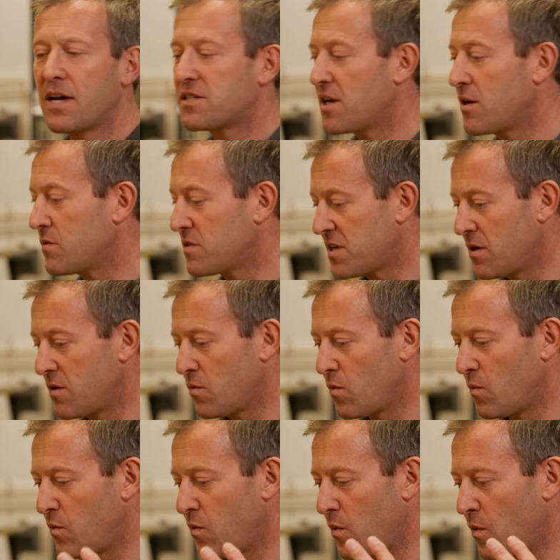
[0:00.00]
So
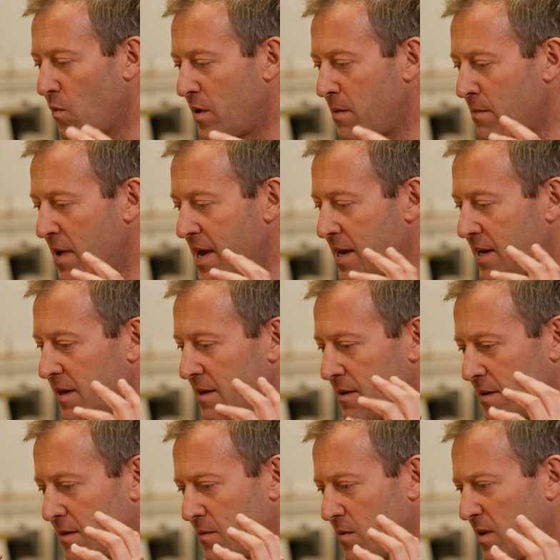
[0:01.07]
we make
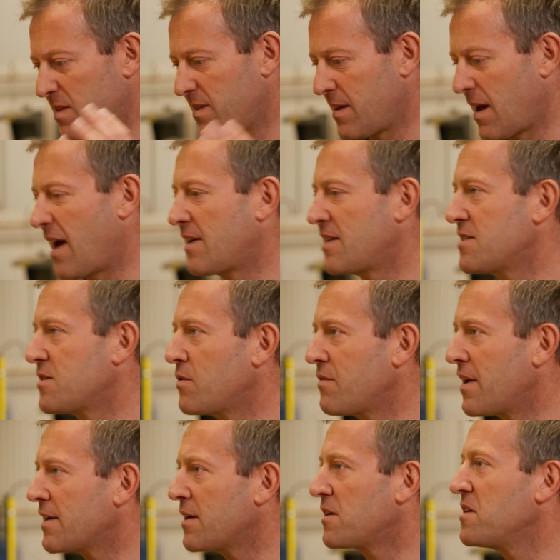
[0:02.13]
sort of
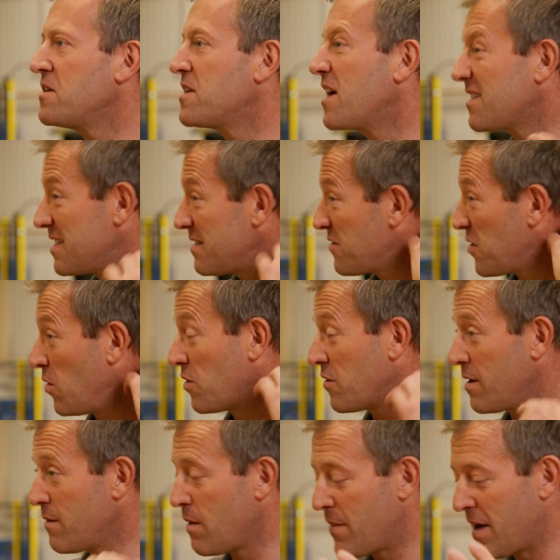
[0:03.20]
like a conductive
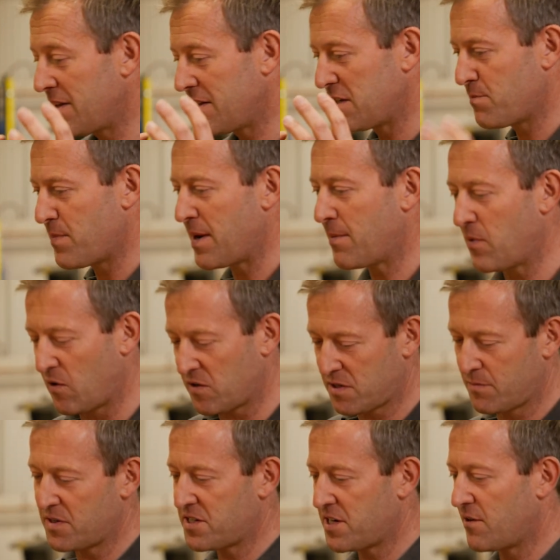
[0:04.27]
concrete. We make these big blocks
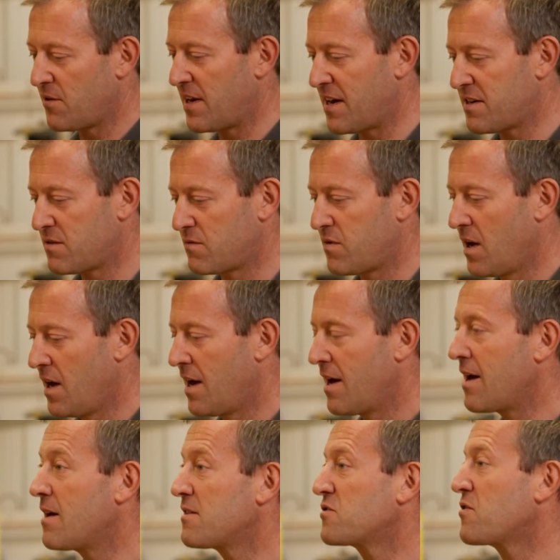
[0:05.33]
of material out of
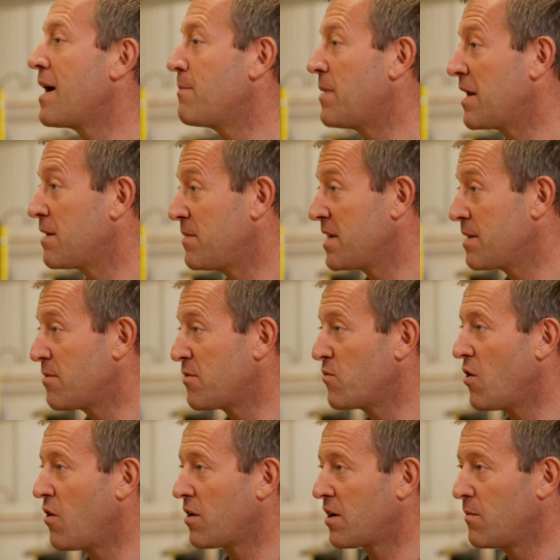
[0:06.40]
scrap aluminium and
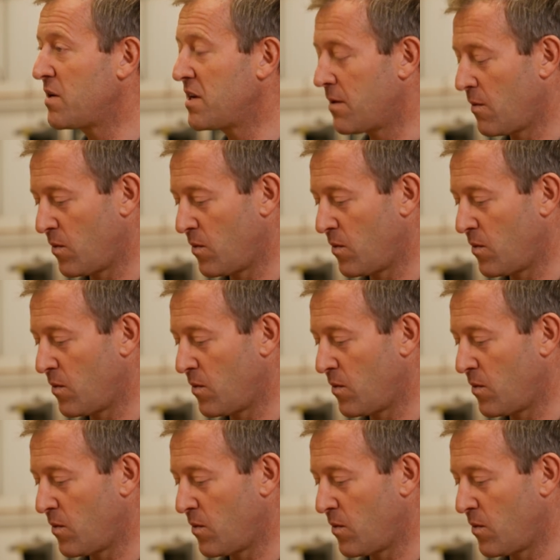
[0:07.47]
rock, and we